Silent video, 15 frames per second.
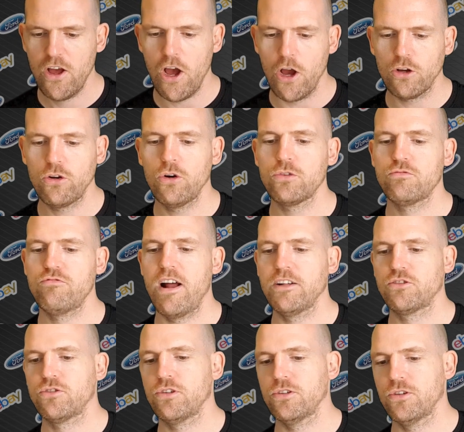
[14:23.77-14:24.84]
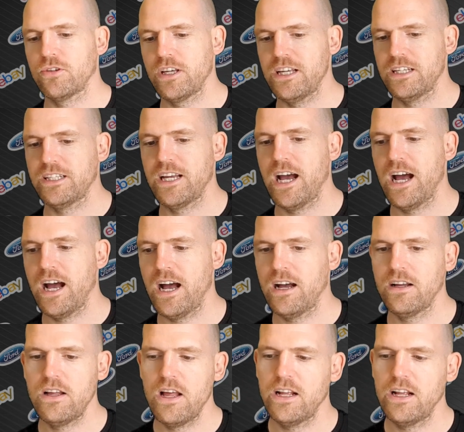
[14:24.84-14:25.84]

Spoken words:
A good retro looking car.